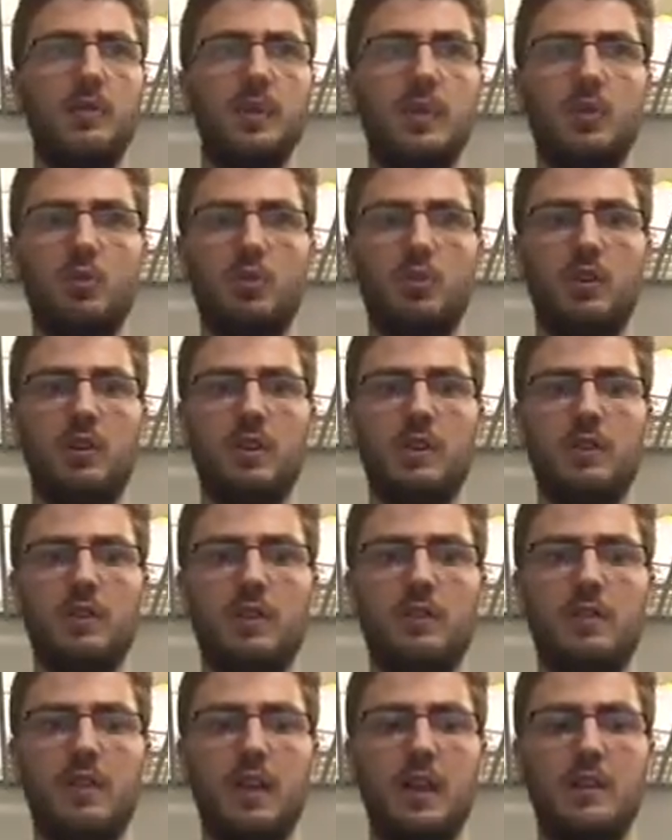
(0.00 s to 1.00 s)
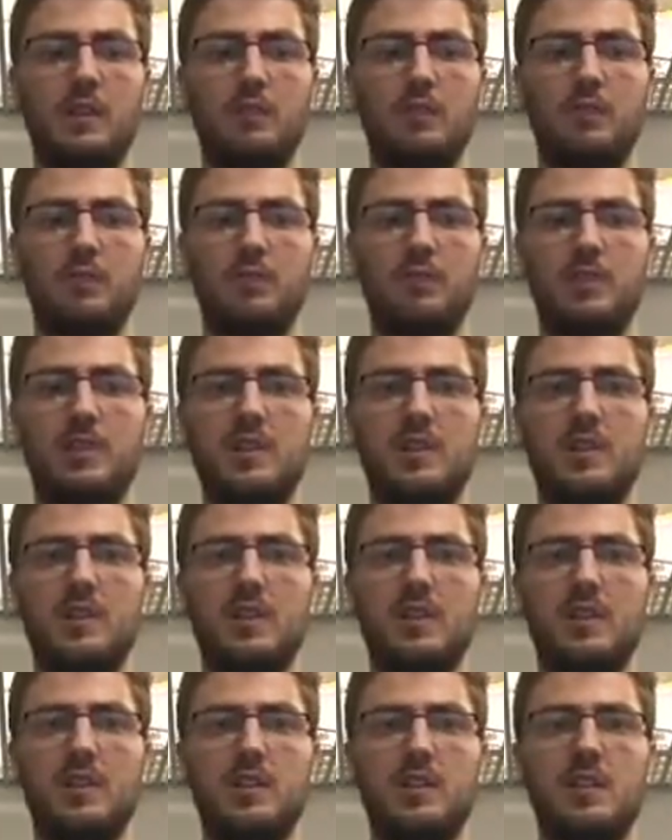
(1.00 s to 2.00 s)
in order to give it that sort of
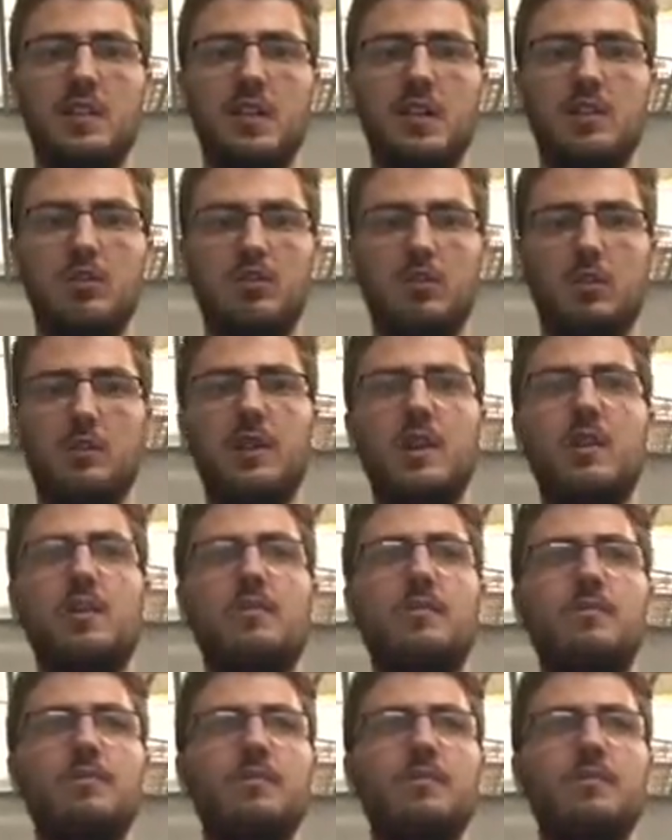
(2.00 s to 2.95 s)
Brazilian style drumming.